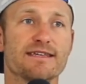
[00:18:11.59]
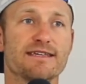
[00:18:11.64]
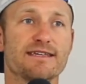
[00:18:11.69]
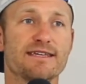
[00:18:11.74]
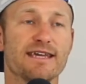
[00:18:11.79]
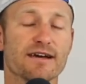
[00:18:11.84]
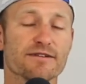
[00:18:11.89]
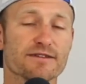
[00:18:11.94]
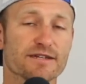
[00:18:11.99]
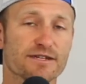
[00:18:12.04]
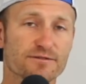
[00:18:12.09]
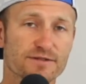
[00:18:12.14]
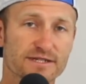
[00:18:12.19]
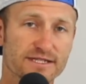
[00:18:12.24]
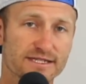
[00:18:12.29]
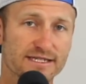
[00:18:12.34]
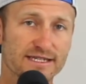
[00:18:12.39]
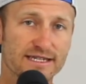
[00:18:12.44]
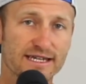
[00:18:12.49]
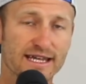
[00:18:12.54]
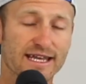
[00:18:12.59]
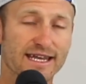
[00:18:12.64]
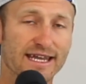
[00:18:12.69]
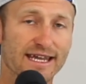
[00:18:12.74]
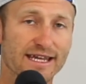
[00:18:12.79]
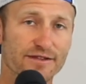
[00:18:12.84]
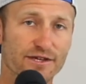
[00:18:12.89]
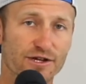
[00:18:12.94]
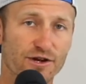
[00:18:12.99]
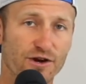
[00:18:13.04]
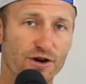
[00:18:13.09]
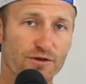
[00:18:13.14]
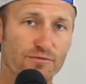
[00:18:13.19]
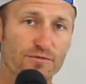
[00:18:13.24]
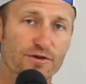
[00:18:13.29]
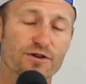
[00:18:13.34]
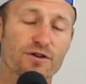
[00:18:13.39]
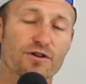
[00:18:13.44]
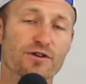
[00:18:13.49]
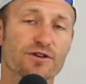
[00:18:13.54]
Kelly Kalinsky and Haley
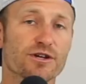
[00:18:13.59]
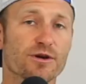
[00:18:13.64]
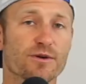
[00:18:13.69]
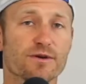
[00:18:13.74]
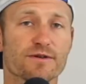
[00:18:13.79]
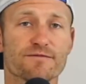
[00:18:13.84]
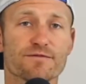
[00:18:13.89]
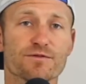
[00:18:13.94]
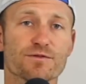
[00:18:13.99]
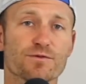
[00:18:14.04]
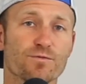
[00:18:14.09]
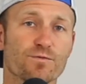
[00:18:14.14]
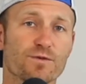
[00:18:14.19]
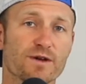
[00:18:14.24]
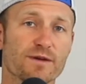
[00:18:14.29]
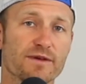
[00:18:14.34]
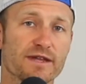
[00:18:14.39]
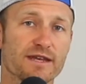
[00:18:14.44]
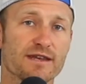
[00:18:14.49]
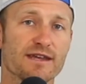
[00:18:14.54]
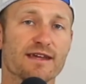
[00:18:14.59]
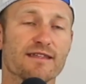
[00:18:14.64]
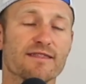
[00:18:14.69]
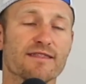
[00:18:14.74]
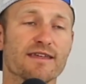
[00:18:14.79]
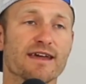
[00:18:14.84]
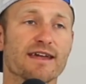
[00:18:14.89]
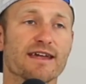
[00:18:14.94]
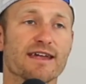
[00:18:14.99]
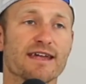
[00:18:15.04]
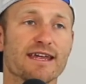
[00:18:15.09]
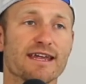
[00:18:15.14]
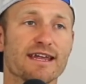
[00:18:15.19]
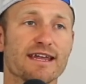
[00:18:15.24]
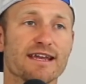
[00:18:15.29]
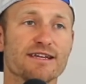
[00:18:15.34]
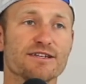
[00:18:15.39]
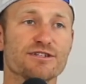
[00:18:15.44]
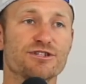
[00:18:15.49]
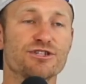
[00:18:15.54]
Harward are going for the women, and
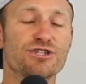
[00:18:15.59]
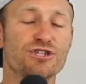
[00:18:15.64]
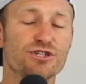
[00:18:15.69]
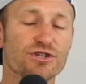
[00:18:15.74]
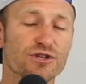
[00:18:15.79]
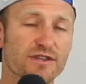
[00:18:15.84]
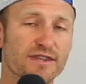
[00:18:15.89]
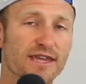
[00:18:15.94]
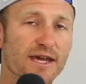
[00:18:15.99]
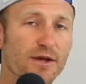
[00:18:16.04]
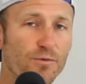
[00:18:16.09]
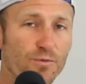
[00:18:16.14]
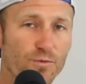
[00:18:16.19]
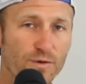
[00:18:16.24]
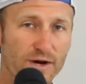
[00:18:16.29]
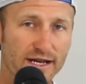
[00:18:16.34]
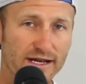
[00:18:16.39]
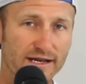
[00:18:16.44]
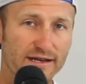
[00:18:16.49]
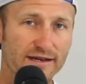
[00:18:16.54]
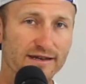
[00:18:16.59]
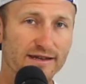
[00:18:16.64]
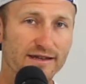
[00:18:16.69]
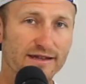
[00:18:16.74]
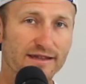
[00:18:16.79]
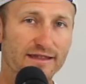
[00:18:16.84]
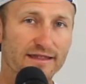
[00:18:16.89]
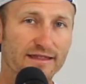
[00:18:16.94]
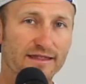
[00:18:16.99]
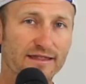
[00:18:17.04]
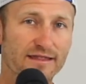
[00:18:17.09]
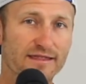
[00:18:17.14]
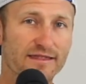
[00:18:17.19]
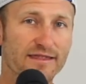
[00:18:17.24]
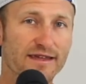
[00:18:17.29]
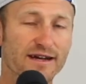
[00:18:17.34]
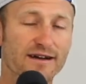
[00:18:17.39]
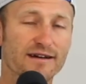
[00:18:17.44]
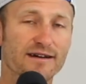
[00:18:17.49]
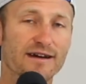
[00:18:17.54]
should they win
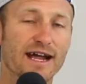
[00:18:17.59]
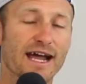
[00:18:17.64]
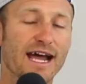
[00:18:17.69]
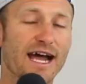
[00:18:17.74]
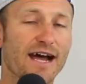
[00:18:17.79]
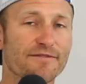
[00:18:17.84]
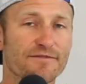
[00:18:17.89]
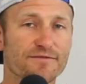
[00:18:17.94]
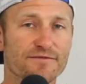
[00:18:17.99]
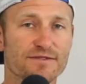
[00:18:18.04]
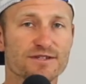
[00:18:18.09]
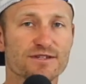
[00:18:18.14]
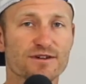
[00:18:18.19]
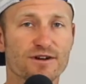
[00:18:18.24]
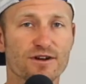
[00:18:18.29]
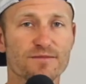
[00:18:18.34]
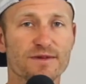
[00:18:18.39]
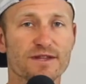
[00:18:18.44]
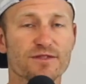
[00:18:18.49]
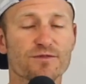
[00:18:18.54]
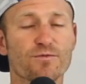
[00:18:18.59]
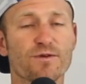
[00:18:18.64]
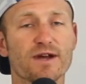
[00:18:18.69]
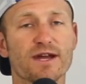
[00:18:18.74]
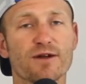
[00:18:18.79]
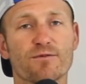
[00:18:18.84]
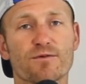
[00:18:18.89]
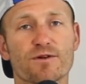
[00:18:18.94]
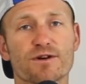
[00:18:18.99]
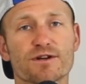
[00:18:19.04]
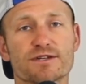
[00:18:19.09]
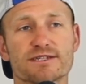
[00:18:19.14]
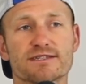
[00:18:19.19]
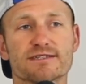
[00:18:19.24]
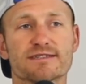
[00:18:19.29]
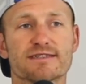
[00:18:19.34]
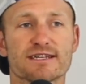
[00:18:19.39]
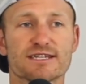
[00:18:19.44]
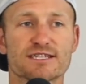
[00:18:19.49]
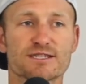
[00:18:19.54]
their half of the tournament, the way it works
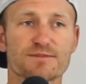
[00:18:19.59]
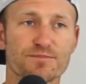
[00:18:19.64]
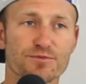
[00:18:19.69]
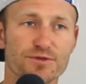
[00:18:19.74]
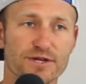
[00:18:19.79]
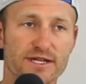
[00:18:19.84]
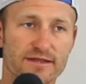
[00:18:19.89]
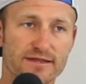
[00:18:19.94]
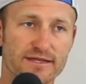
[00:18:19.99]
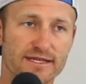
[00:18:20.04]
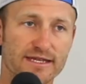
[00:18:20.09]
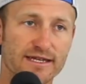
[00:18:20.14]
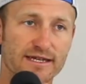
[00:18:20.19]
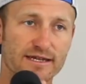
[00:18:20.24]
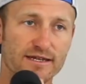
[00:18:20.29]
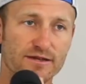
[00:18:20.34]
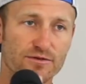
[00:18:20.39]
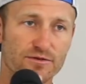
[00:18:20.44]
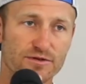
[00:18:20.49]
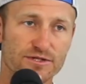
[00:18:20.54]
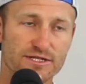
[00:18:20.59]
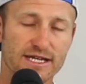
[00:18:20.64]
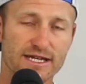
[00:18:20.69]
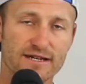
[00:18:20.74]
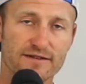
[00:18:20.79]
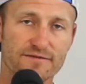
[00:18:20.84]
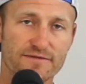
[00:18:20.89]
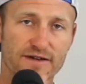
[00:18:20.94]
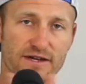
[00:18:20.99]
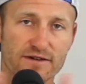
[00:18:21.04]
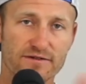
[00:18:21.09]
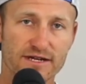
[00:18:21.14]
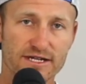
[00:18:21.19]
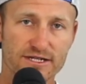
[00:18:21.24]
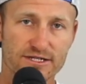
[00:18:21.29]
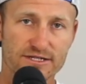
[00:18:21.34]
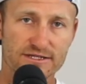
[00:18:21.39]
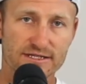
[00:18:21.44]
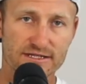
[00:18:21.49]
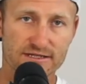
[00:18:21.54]
is they split the NORCECA
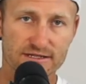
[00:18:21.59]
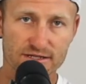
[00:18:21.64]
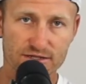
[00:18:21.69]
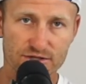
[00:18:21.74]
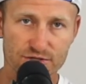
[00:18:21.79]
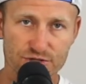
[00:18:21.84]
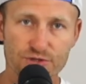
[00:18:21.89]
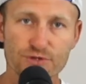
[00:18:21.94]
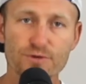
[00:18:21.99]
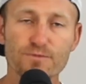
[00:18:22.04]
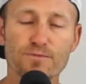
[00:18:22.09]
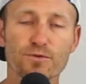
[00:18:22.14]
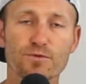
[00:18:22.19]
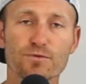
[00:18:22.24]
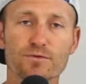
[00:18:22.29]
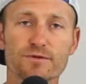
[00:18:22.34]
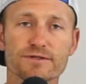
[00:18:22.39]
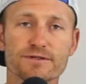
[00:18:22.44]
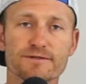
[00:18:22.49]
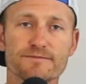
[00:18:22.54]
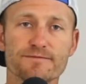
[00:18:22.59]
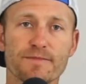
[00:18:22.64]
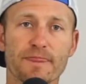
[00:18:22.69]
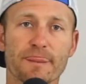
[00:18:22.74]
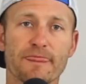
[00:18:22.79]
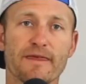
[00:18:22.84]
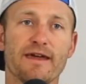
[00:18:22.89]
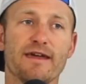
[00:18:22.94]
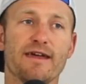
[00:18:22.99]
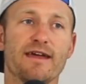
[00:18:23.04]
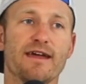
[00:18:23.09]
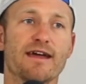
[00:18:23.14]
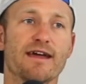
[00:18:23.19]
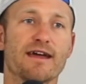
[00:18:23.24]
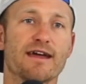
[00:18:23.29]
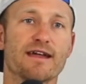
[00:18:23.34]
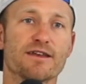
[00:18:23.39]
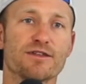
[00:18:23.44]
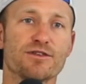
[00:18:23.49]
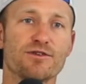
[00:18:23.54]
federations into 2 pools,
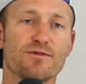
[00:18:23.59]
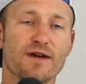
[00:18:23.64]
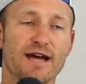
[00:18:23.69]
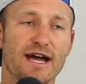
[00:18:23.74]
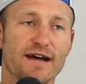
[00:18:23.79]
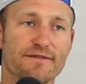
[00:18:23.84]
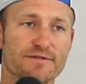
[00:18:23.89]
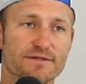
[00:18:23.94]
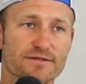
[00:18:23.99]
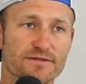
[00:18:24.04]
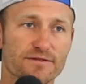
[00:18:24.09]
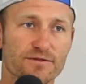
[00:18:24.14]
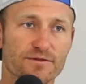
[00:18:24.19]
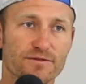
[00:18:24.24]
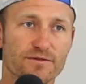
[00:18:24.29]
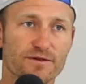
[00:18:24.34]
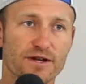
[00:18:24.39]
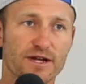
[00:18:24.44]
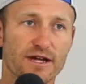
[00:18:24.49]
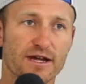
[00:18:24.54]
and you have to